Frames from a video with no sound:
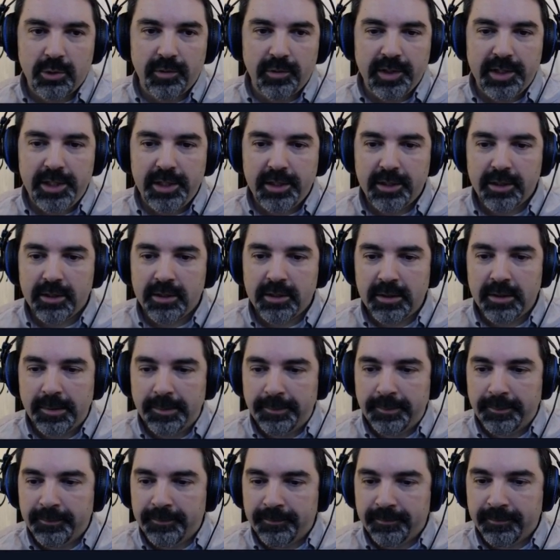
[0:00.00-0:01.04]
over here,
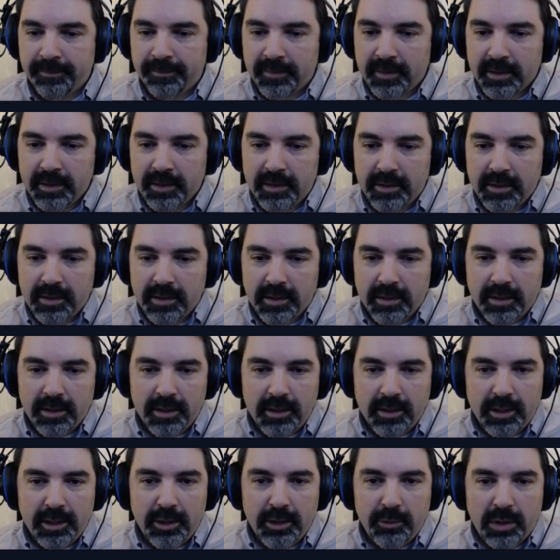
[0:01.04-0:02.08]

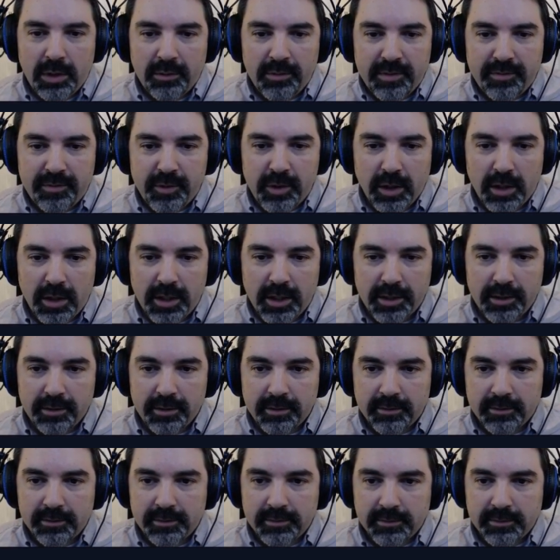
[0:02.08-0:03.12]
where we've gone.
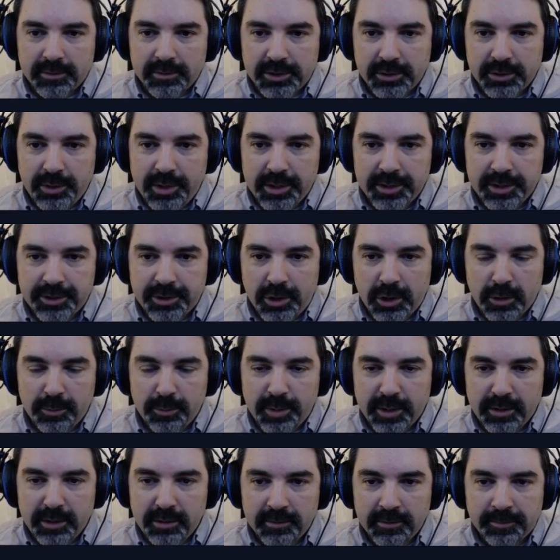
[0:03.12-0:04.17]
So here's
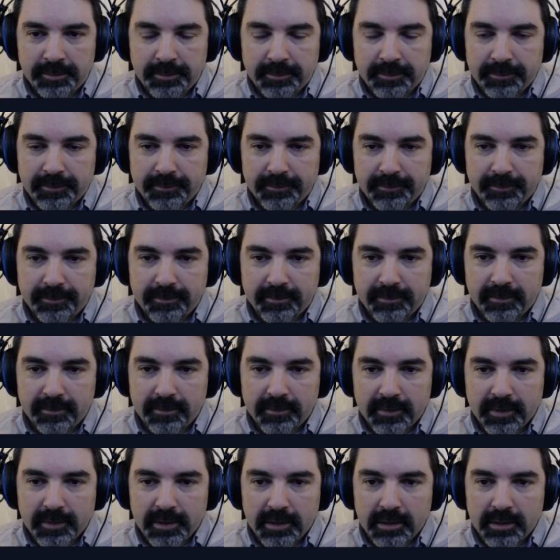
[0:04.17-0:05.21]
Kerbal.
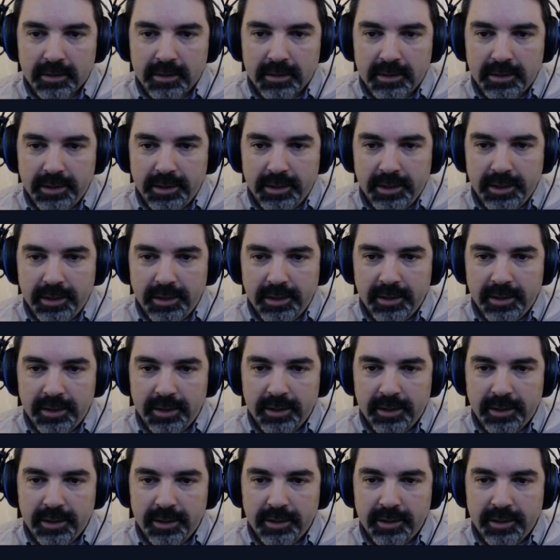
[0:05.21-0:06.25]

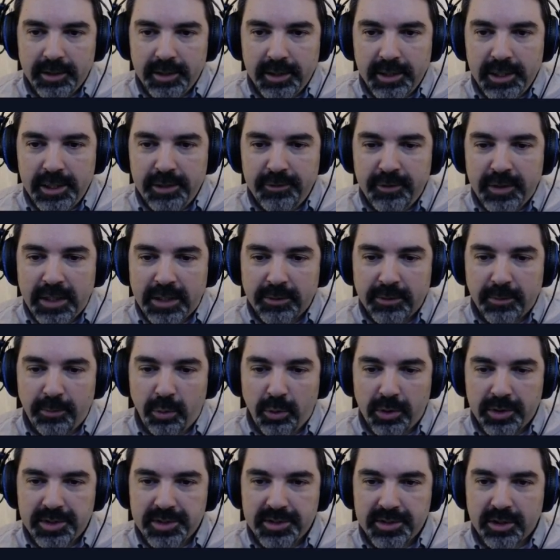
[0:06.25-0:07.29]
And EVA
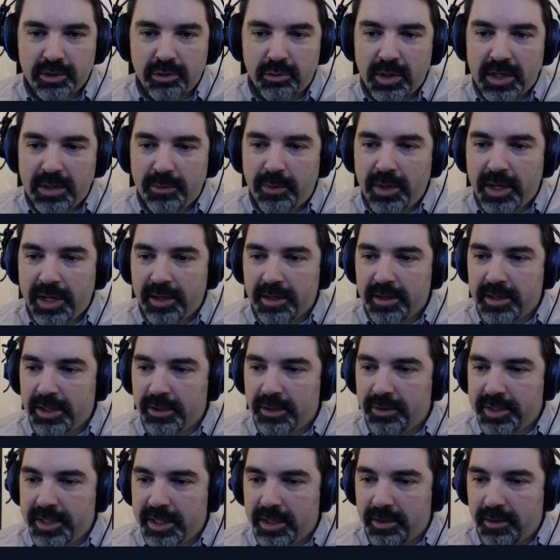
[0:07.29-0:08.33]
reports is a great way to
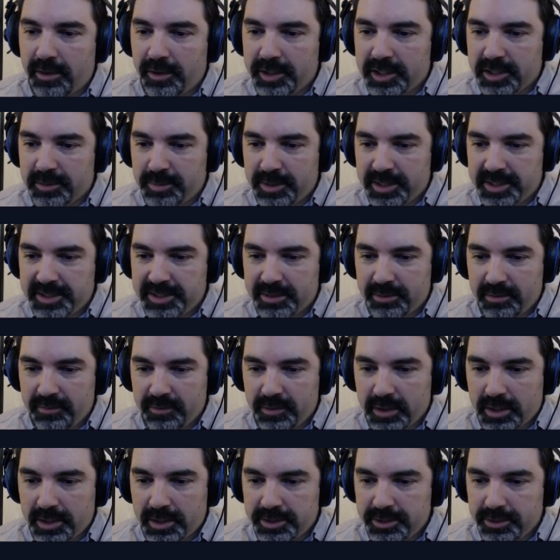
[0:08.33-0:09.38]
narrow down all these places that we've
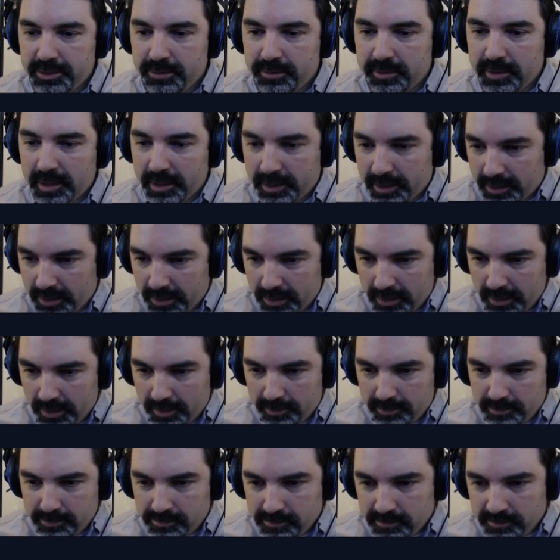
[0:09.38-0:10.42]
gone to.
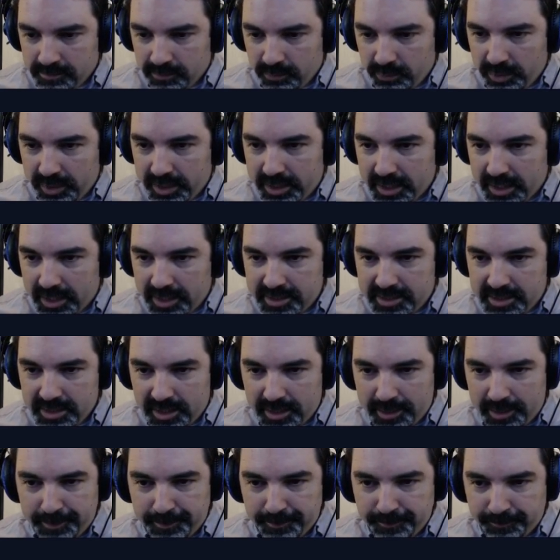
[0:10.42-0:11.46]
We got
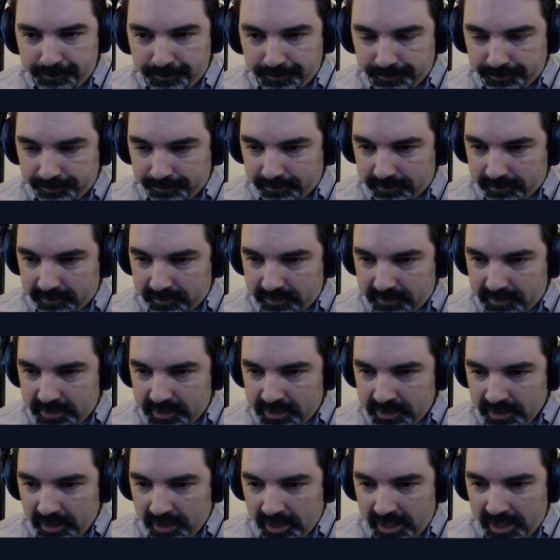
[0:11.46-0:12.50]

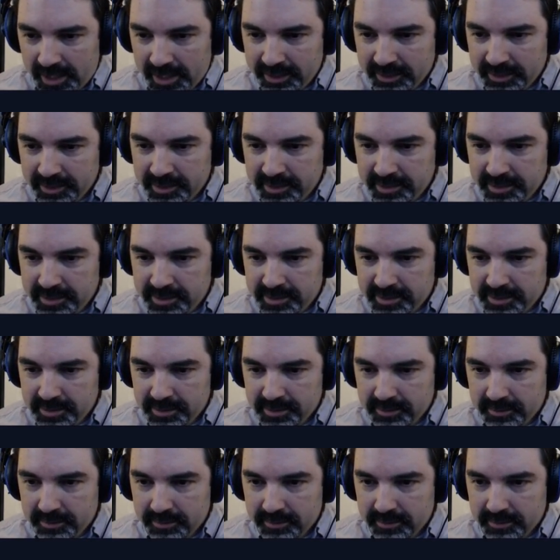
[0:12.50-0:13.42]
highlands,